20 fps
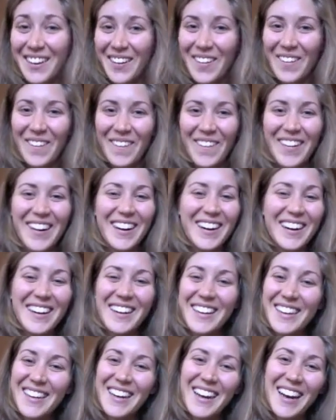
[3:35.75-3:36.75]
or
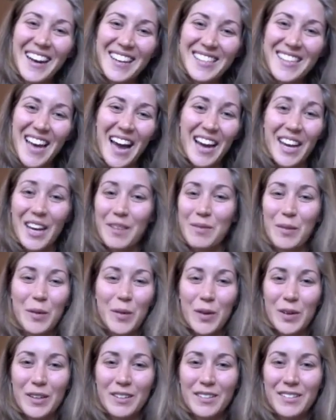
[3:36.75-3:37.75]
attack him
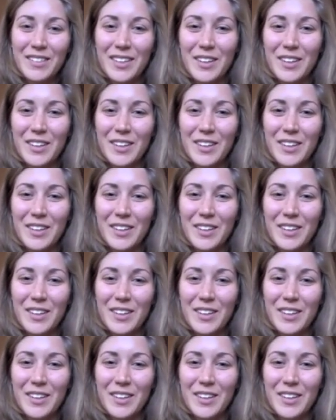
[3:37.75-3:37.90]
or,